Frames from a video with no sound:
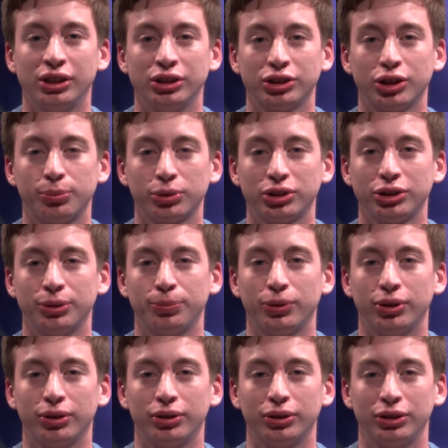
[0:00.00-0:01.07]
Some were
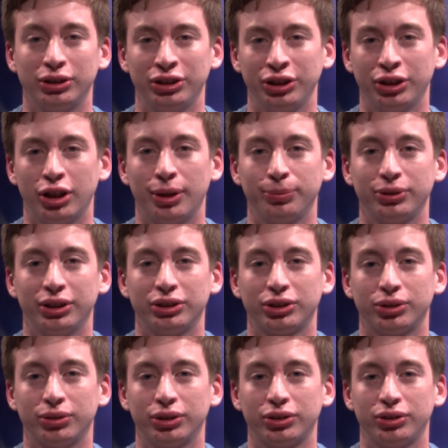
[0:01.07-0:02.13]
simply updates
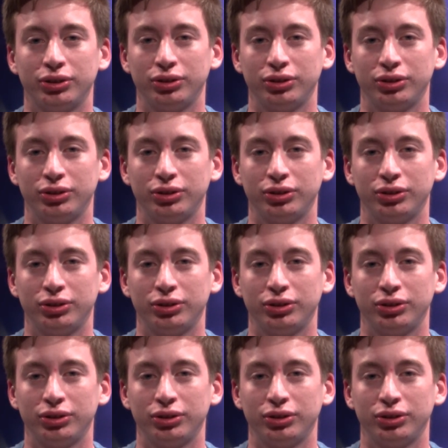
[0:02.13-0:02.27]
to